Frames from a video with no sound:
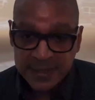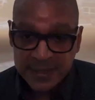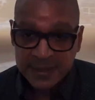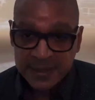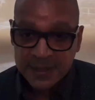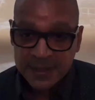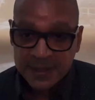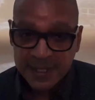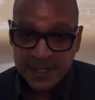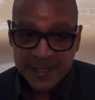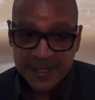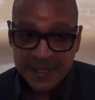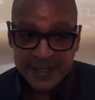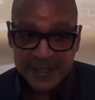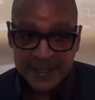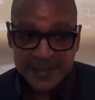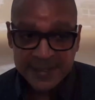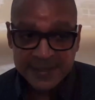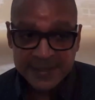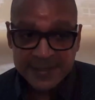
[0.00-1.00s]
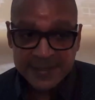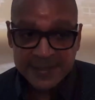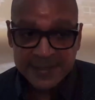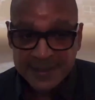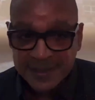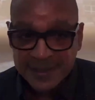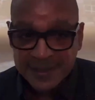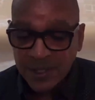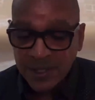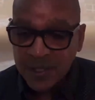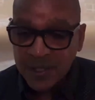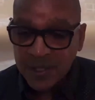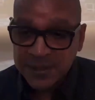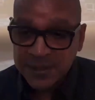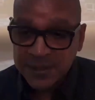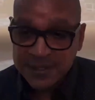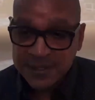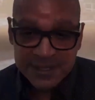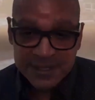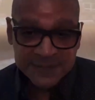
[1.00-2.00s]
and all the
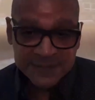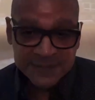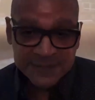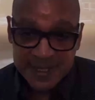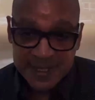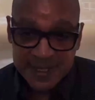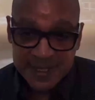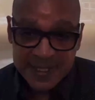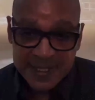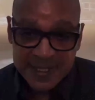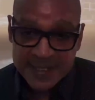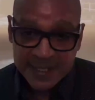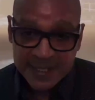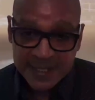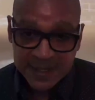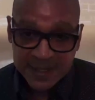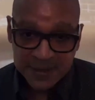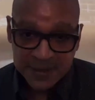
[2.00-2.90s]
different things that